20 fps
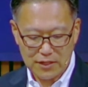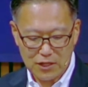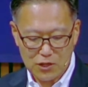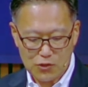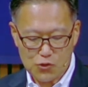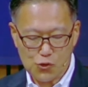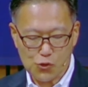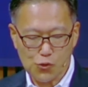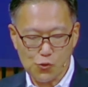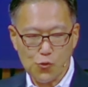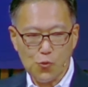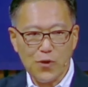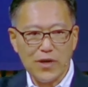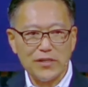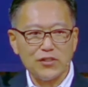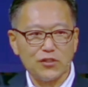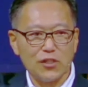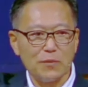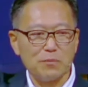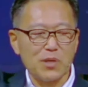True
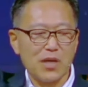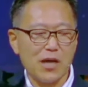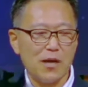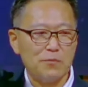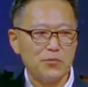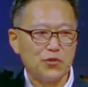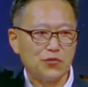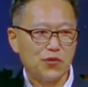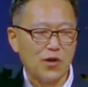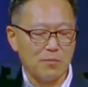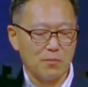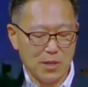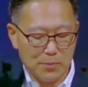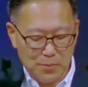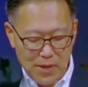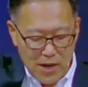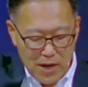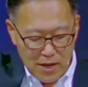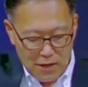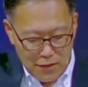wisdom comes from
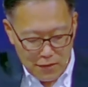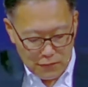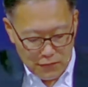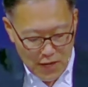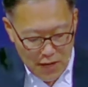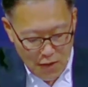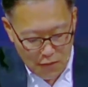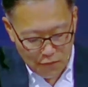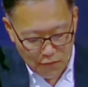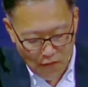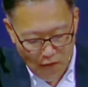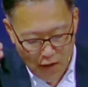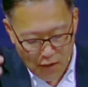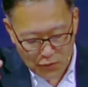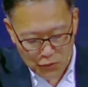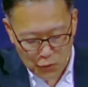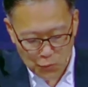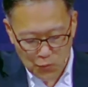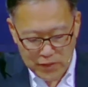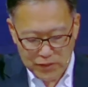above,
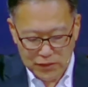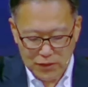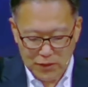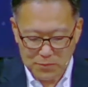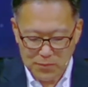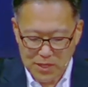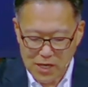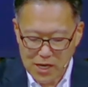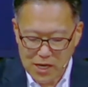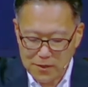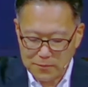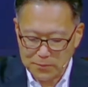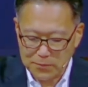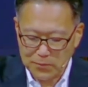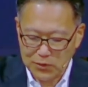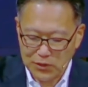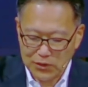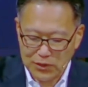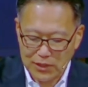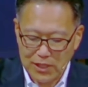false wisdom
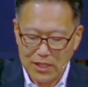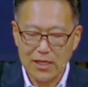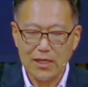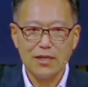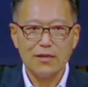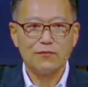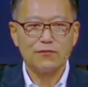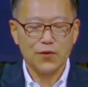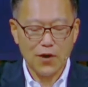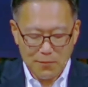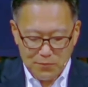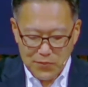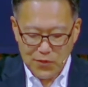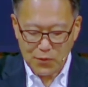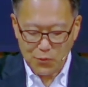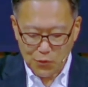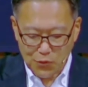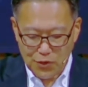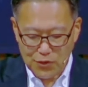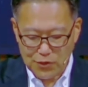comes from the
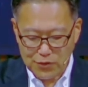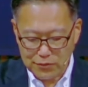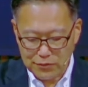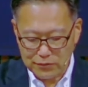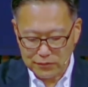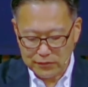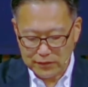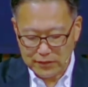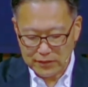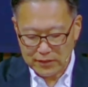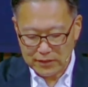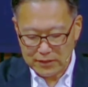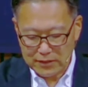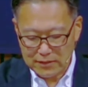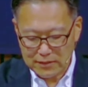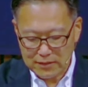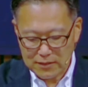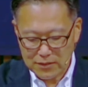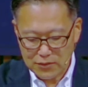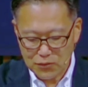world.
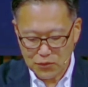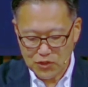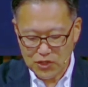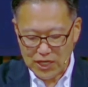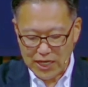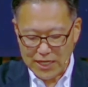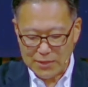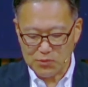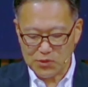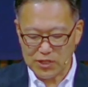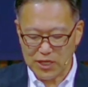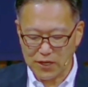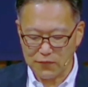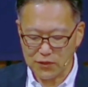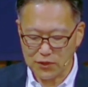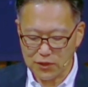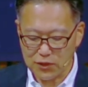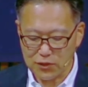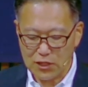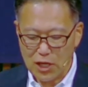So James
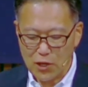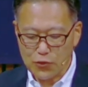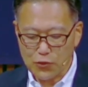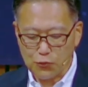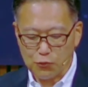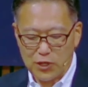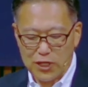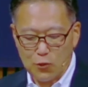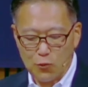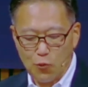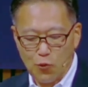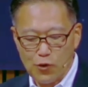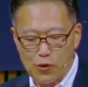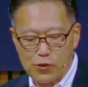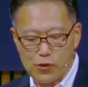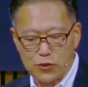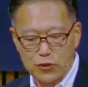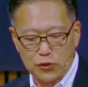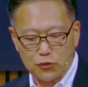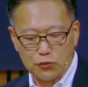gives us three
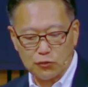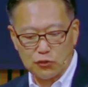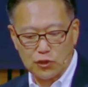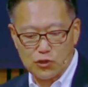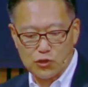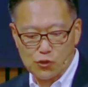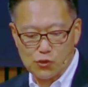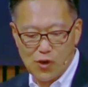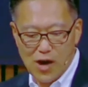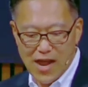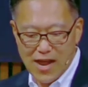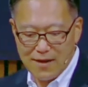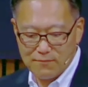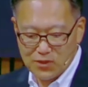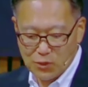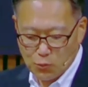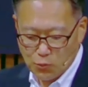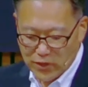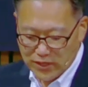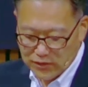words to describe
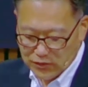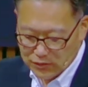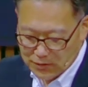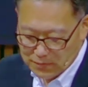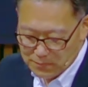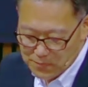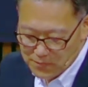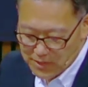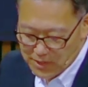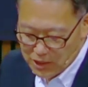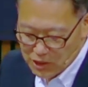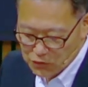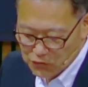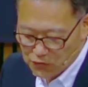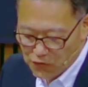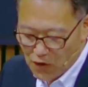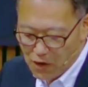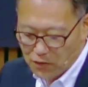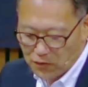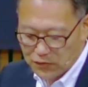the wisdom that is
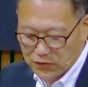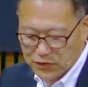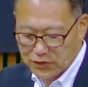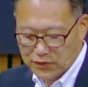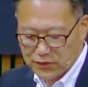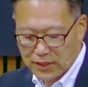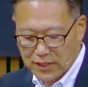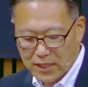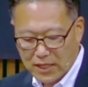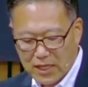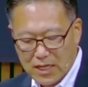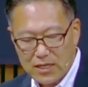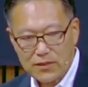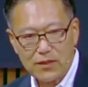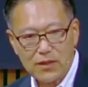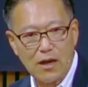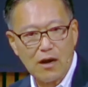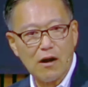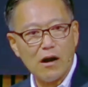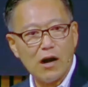false.
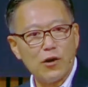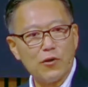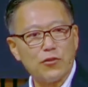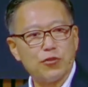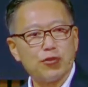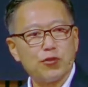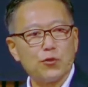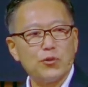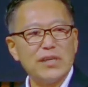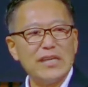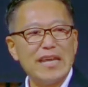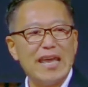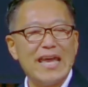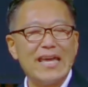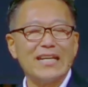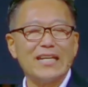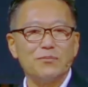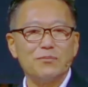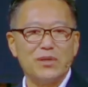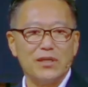There are three
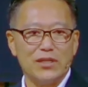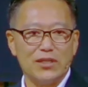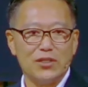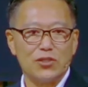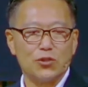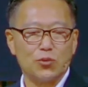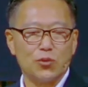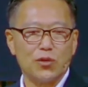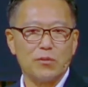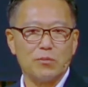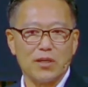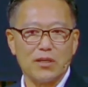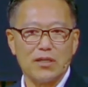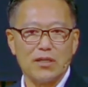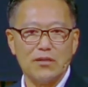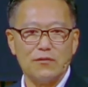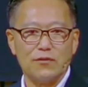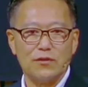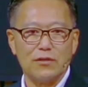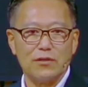enemies to a
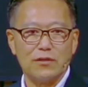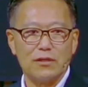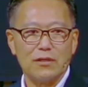believer.